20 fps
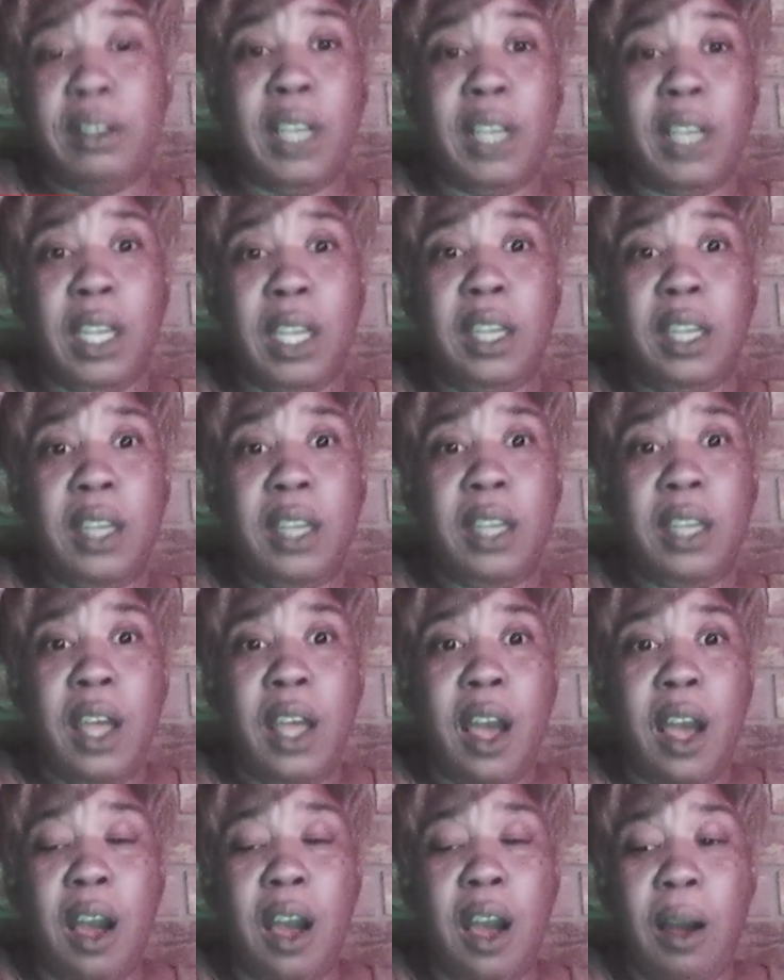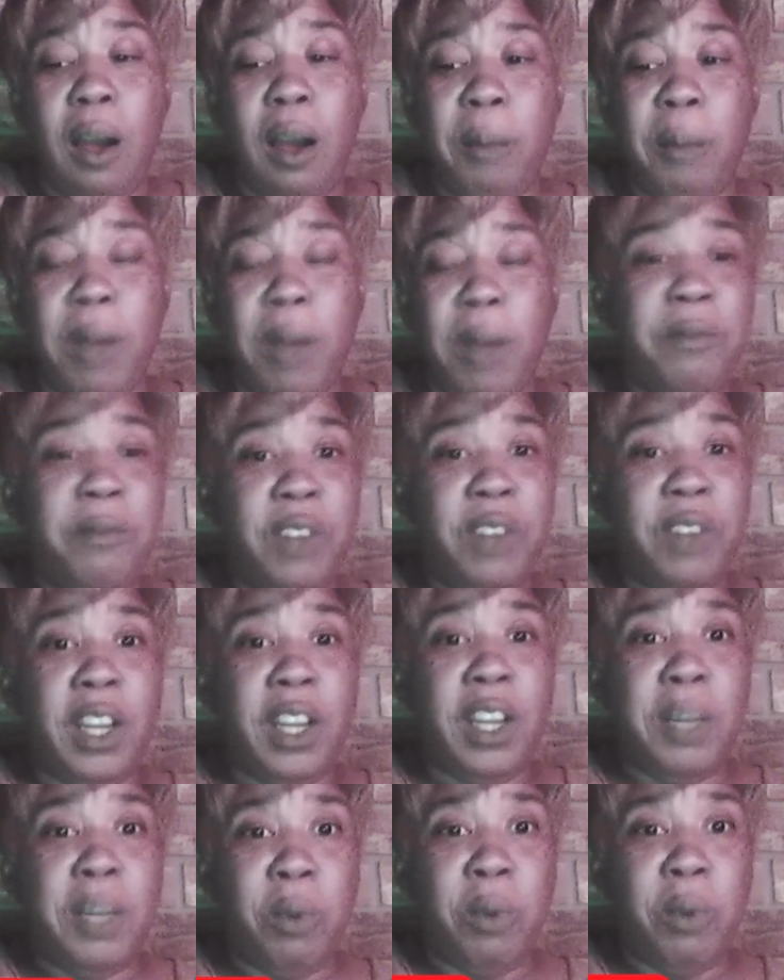And I'm
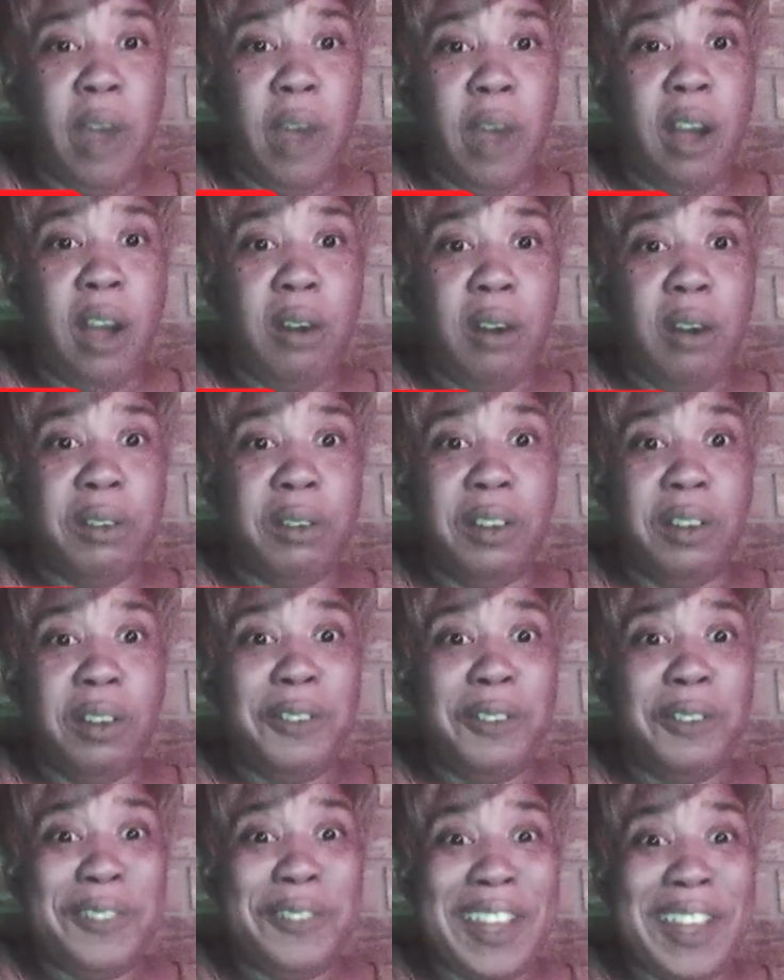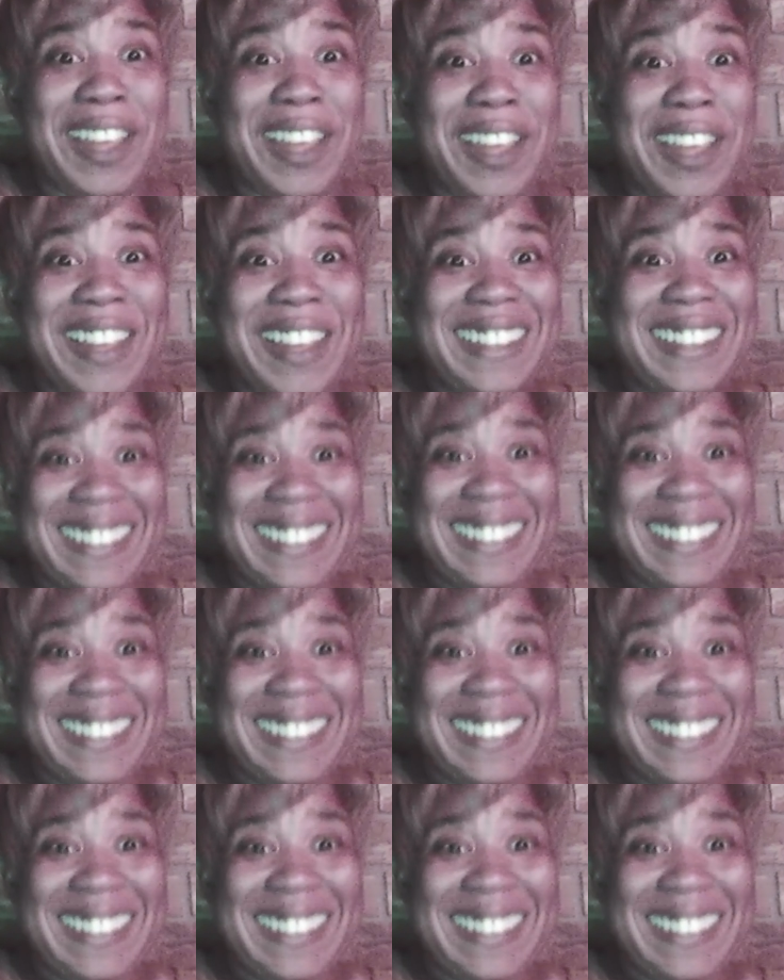very proud of like